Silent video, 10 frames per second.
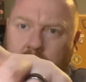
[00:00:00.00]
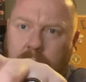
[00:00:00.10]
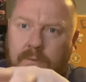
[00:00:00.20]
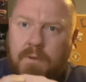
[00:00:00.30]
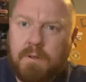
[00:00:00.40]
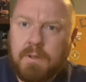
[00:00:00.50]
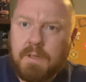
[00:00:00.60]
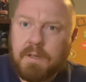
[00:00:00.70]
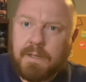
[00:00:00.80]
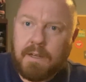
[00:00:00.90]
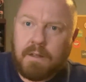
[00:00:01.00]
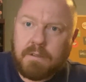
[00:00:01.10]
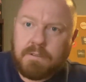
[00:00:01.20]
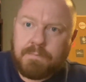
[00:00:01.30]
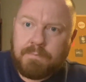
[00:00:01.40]
Oh, I've got a dirty
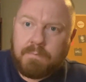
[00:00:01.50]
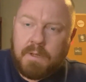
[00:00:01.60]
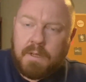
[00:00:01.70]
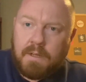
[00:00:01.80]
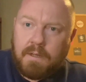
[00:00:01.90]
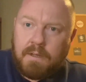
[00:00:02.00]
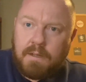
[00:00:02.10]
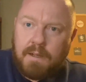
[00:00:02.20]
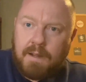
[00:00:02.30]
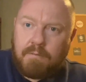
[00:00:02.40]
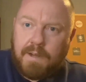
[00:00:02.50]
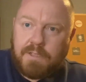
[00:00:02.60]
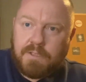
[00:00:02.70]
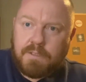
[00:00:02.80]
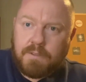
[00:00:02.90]
glass.
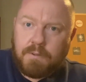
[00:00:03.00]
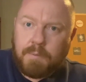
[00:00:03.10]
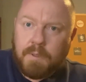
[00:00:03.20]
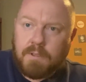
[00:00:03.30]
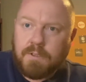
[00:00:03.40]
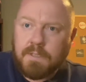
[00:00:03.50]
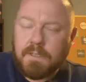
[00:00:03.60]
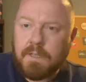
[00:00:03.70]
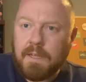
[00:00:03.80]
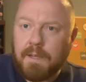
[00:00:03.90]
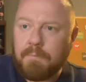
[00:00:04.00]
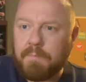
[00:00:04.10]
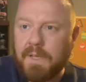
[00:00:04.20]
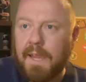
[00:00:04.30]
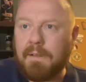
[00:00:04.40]
Outrageous. Do apologise.
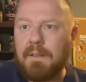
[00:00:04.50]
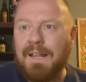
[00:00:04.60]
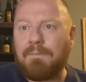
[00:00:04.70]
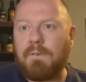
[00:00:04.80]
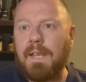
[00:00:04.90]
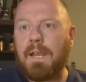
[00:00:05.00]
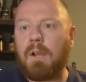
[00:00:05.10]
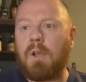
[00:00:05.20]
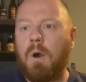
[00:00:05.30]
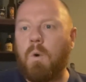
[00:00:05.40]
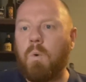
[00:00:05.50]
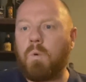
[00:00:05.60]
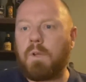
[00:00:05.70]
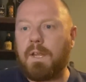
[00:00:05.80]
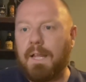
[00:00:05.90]
Lovely
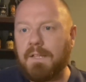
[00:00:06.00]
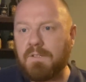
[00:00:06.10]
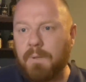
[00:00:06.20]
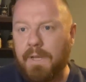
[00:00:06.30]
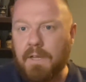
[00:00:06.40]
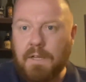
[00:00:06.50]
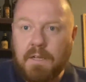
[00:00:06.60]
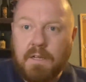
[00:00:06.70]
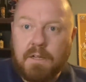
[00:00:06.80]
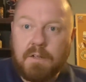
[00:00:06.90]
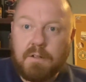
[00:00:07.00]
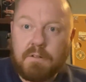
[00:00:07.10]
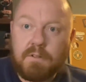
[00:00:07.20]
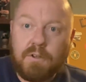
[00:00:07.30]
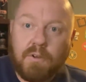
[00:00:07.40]
gold colour to it.
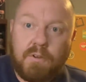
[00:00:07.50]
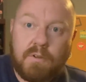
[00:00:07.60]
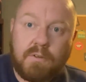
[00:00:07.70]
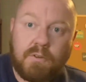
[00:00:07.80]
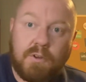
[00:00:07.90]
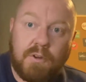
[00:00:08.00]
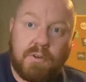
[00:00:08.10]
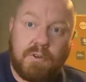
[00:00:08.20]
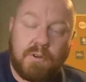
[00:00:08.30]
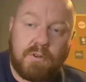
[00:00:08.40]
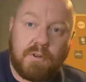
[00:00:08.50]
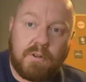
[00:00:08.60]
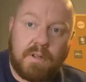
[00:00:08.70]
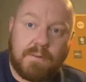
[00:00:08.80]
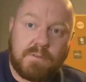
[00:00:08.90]
Good
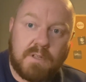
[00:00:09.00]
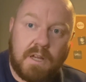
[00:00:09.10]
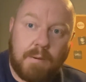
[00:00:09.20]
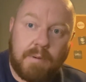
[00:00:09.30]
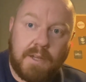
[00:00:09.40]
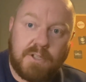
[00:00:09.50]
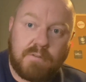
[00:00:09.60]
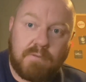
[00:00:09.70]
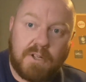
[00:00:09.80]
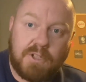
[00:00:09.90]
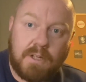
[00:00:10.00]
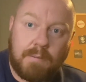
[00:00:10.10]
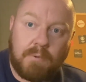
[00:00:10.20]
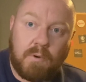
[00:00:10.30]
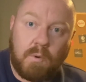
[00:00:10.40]
levels of carbonation rushing
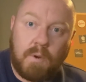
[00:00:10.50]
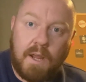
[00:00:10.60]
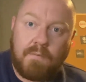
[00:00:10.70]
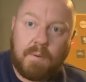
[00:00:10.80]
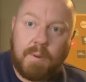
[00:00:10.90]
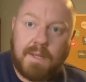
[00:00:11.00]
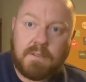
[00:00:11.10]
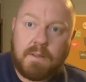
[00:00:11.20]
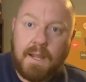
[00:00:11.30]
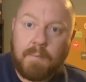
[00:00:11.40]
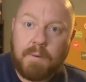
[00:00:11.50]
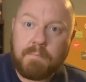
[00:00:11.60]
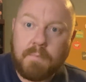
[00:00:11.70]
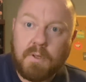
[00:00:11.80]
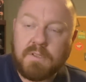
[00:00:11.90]
up all over the place on that one.
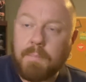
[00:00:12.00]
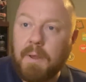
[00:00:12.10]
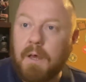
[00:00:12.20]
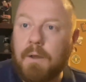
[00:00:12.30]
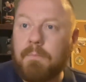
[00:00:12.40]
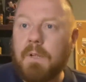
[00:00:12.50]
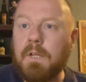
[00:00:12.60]
Looks the part.